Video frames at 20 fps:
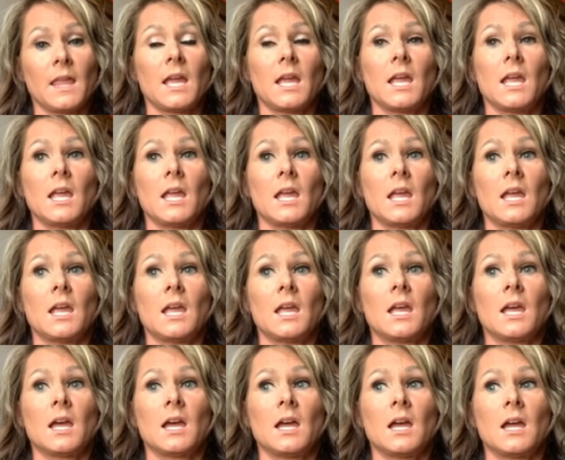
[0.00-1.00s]

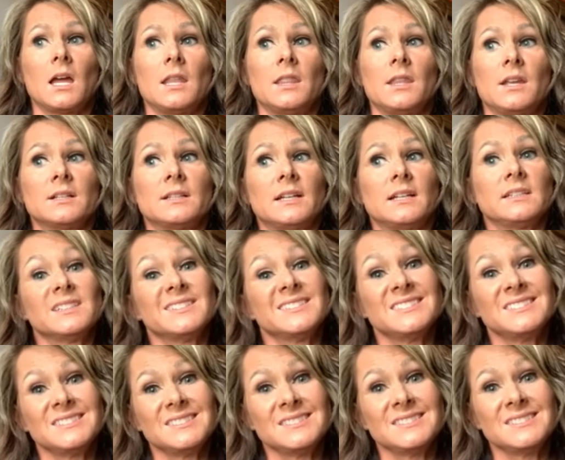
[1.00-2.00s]
and they're like,
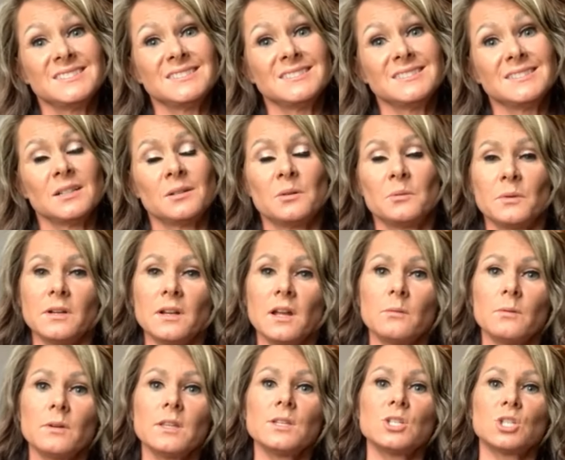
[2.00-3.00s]
oh, we're not
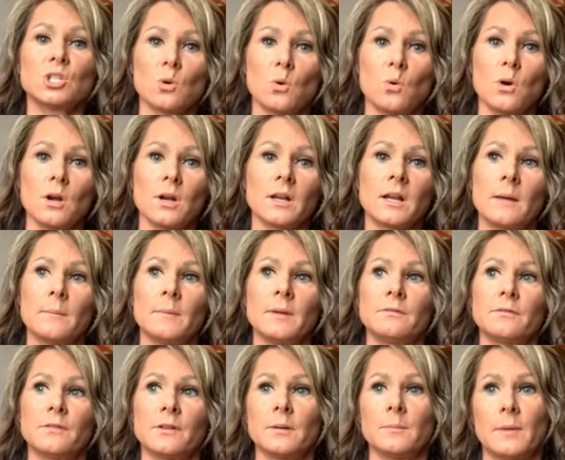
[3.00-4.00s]
really sure, come in
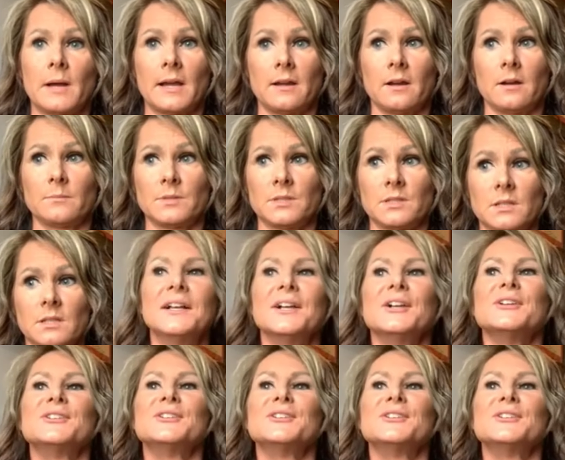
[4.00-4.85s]
for a biopsy.